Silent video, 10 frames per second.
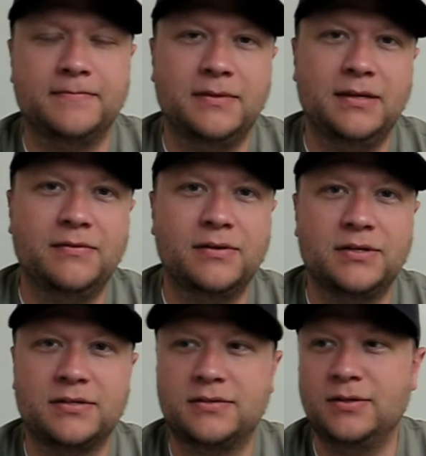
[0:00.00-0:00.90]
even
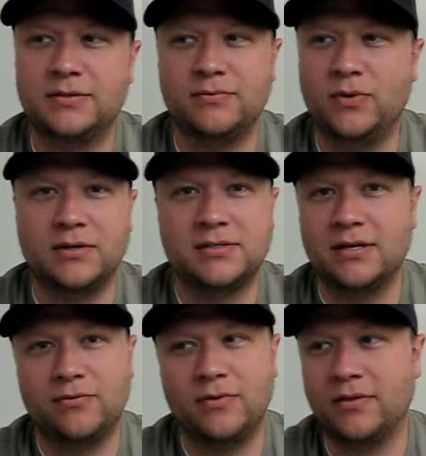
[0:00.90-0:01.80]
just do some weird
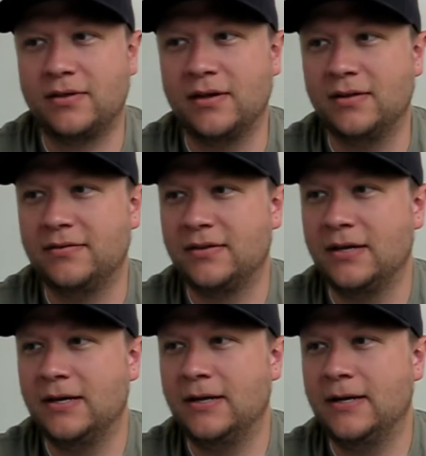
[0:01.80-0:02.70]
stuff with guns.
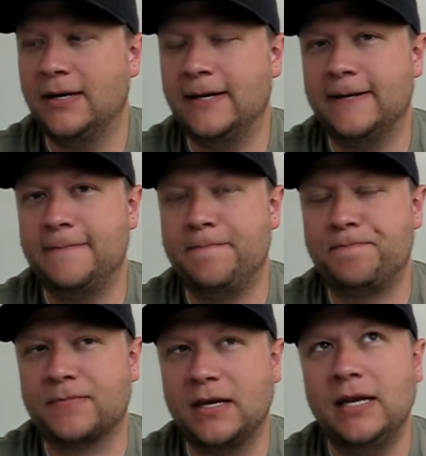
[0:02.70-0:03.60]

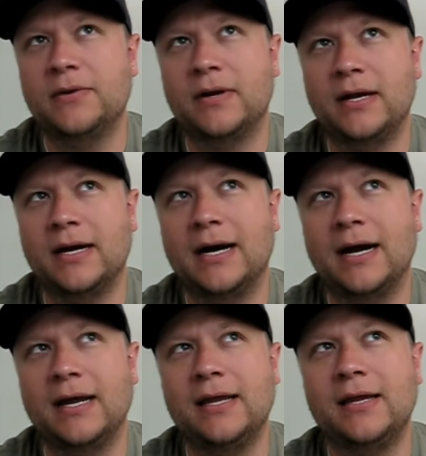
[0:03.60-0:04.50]
Anyway,
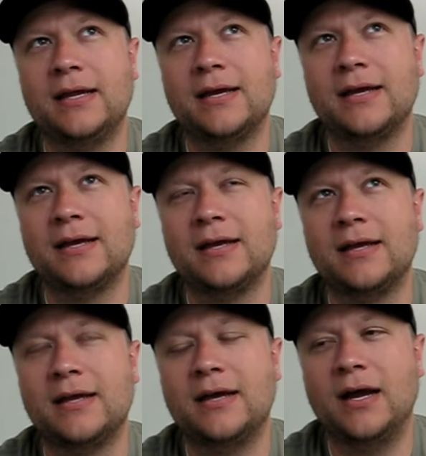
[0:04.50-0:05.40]
I
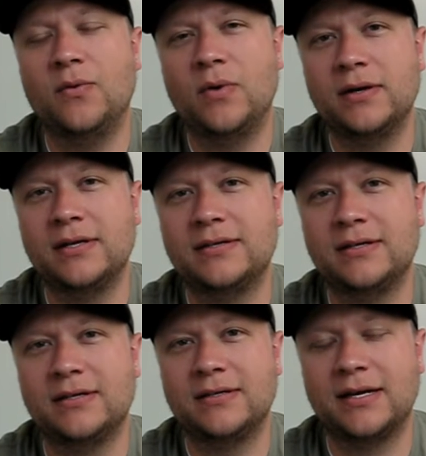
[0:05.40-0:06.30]
wanted
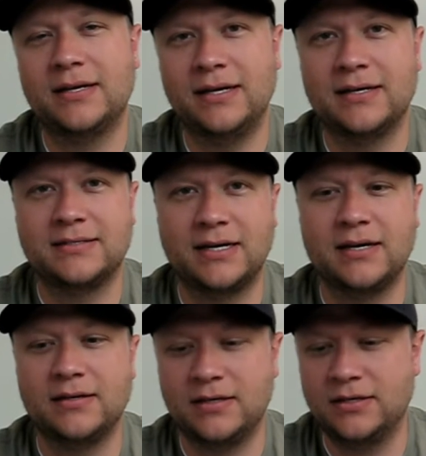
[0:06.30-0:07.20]
to kind of take a
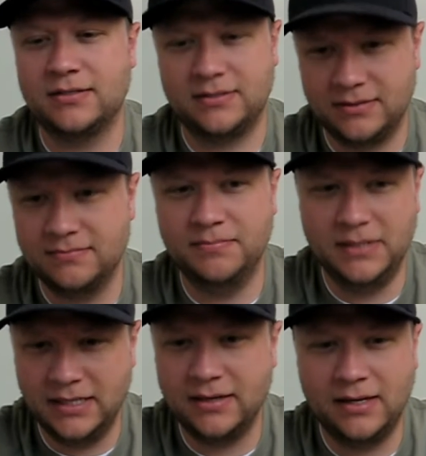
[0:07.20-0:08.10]
second to just
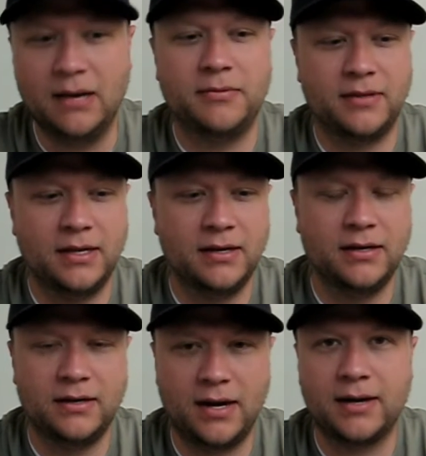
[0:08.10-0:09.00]
be in depth
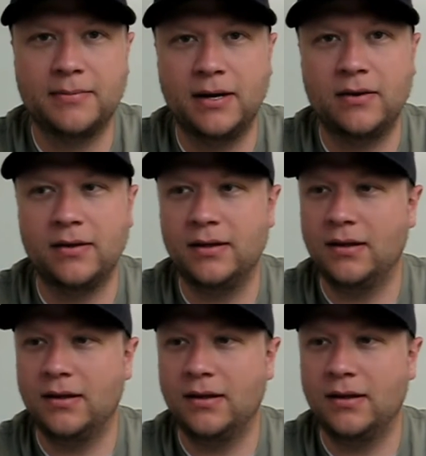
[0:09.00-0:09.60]
and talk about